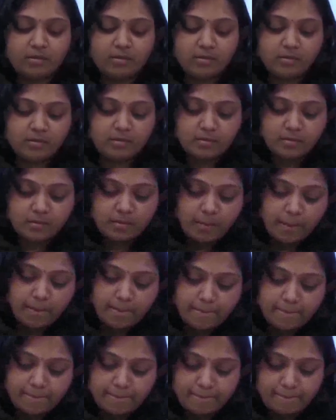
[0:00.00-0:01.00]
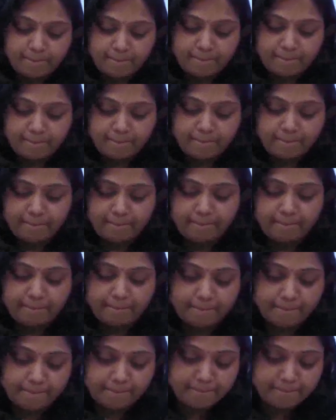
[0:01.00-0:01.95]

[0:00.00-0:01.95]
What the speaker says: (silence)